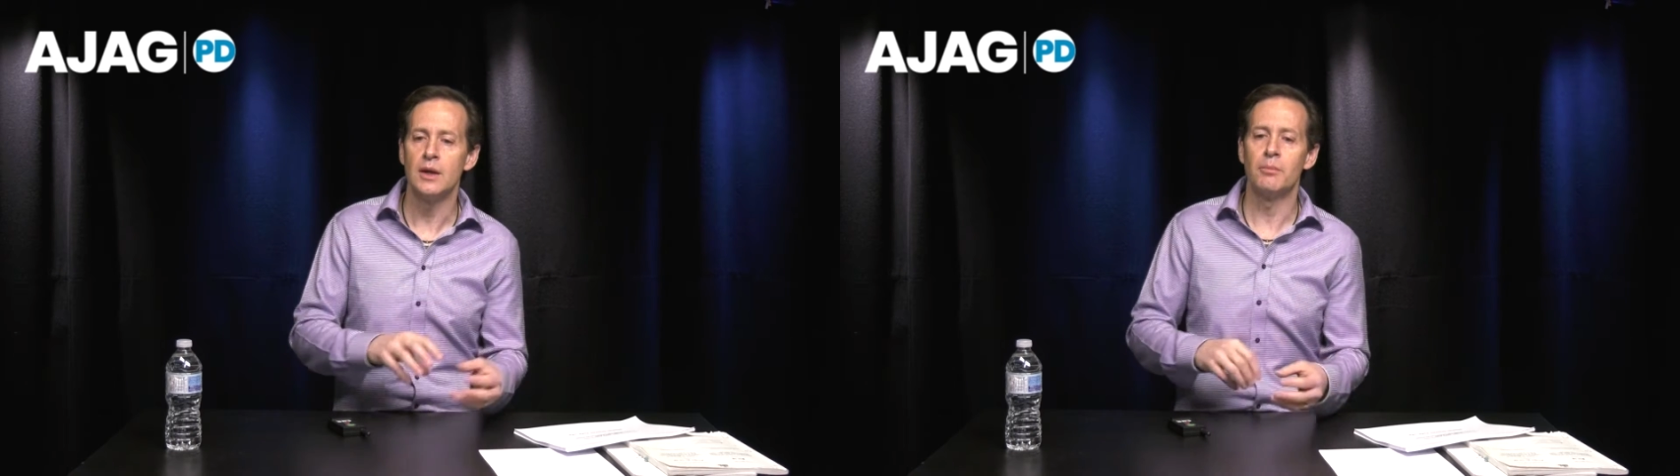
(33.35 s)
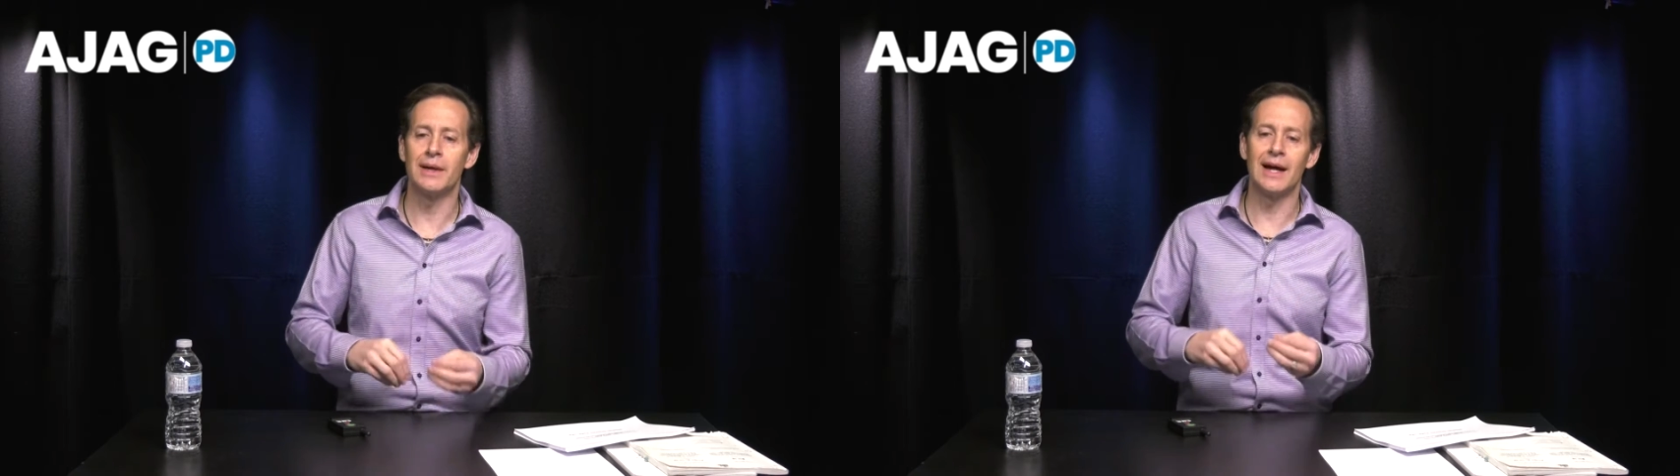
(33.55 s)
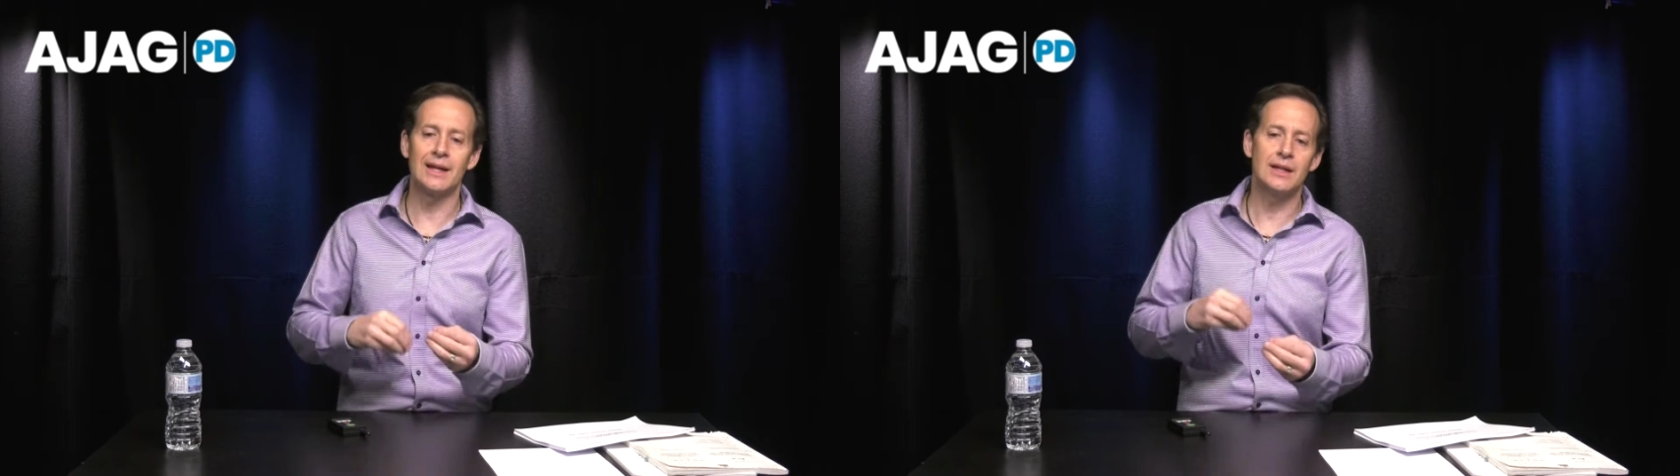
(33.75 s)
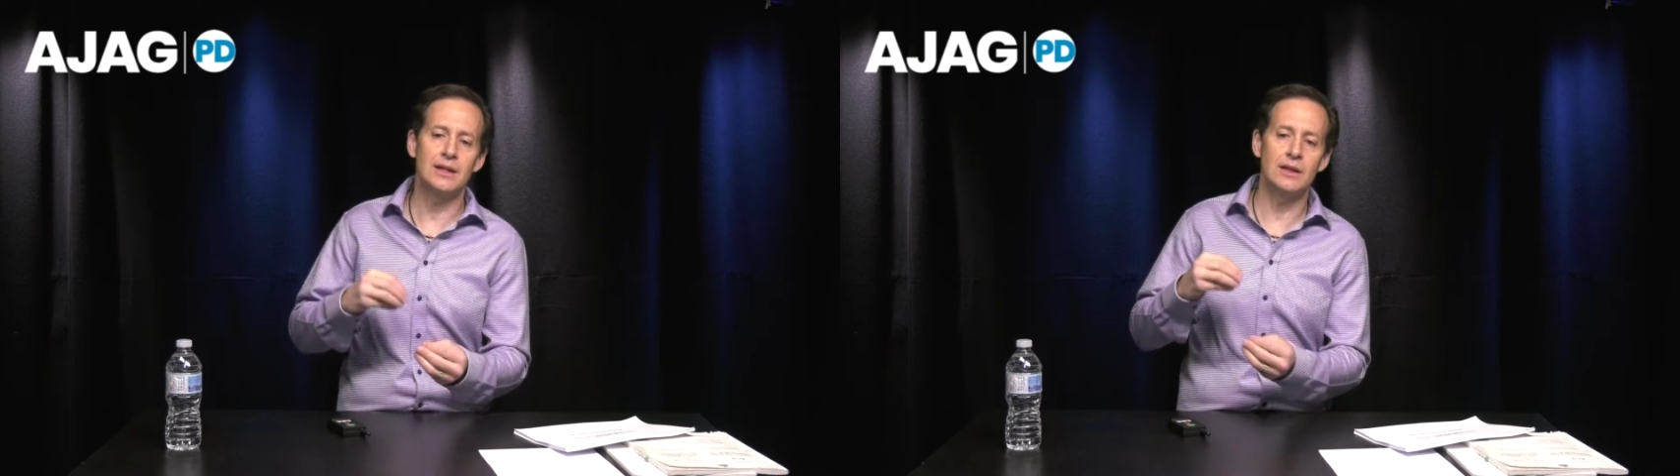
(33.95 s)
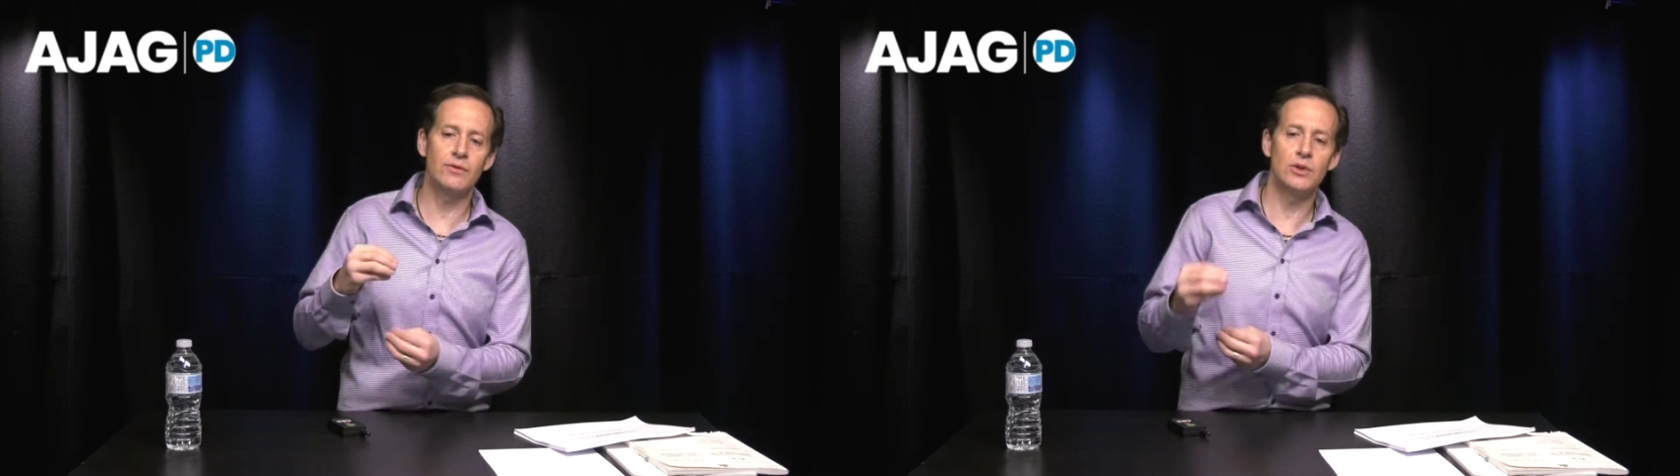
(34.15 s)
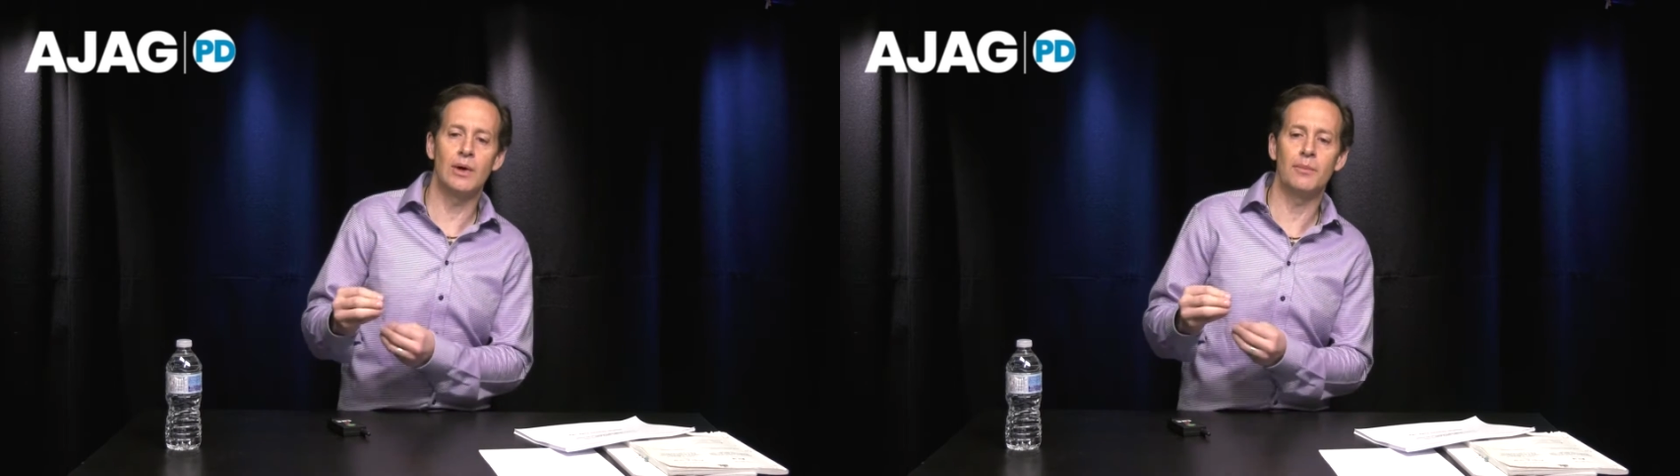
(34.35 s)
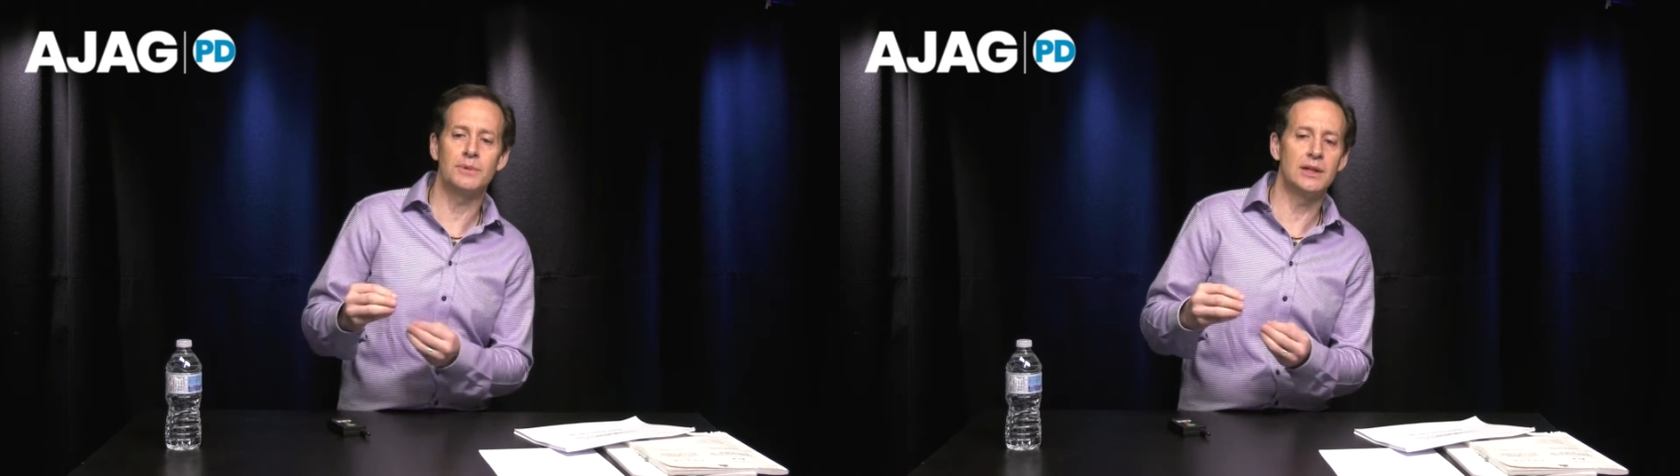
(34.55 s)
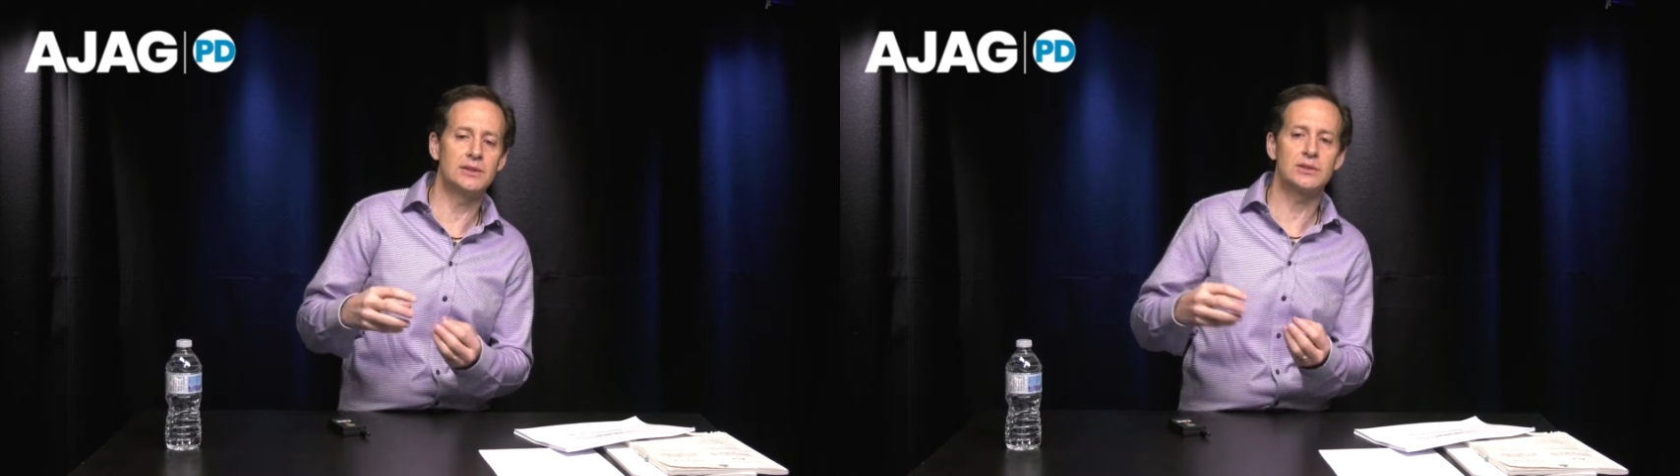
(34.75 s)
but I can give you updates